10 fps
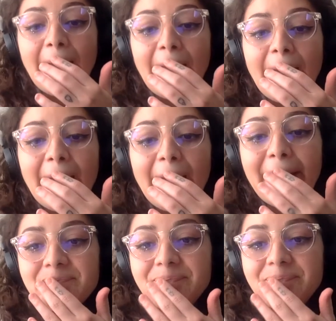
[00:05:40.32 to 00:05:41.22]

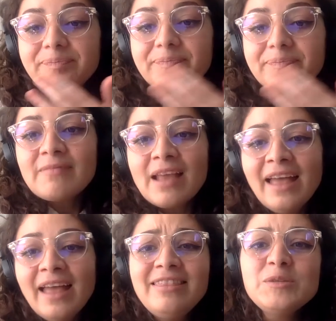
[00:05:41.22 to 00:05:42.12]
At
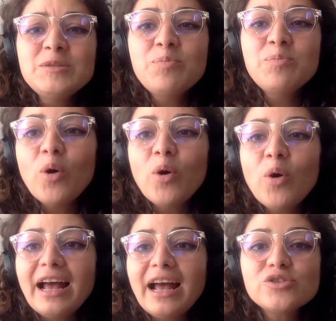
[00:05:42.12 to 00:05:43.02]
this point, I
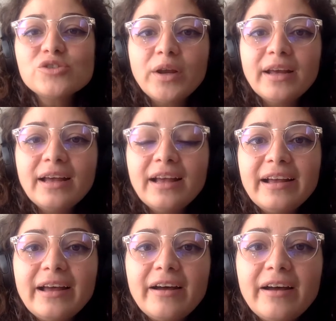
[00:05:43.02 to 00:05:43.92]
just want
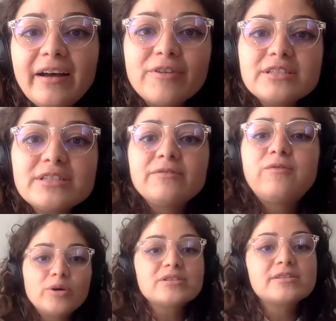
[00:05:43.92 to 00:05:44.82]
to first and
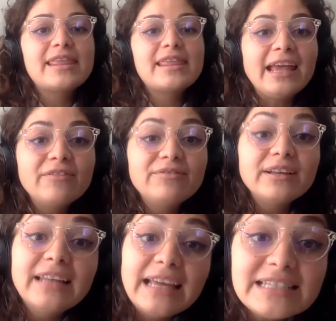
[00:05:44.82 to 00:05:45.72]
foremost thank
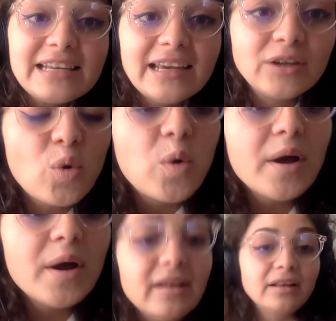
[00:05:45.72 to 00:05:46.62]
Valency and
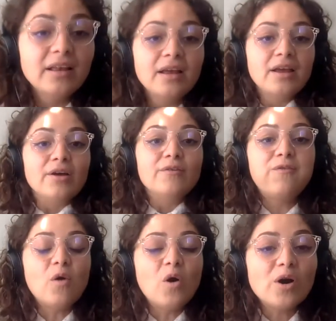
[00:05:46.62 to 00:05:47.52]
Quill
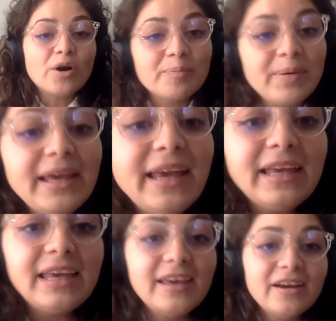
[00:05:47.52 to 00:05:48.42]
for being
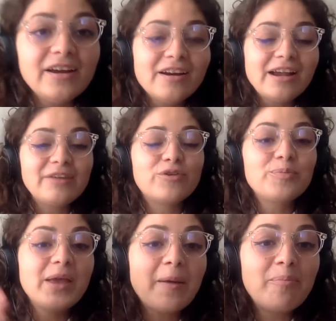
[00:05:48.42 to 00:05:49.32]
here and for
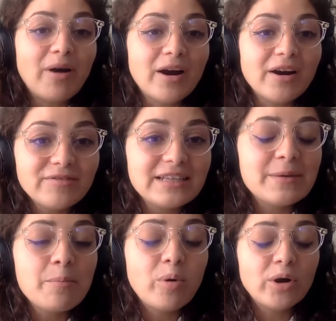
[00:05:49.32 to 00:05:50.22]
being part of
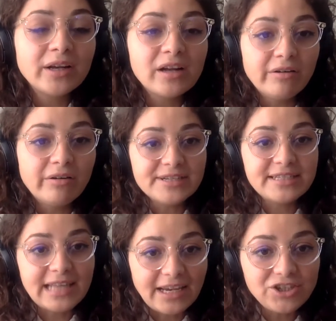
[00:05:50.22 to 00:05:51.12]
this important
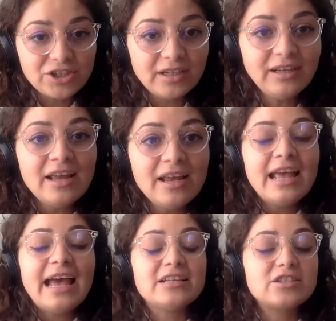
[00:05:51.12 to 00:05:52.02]
conversation
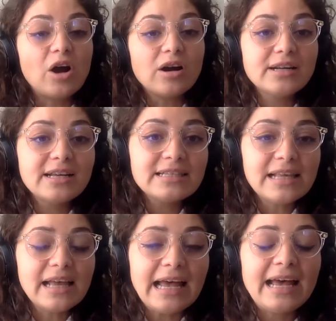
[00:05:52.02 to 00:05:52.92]
as
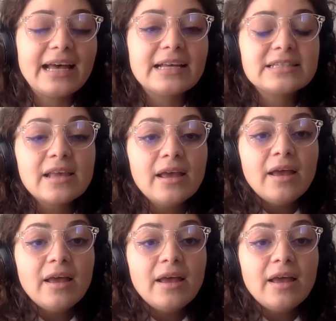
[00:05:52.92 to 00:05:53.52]
artists, as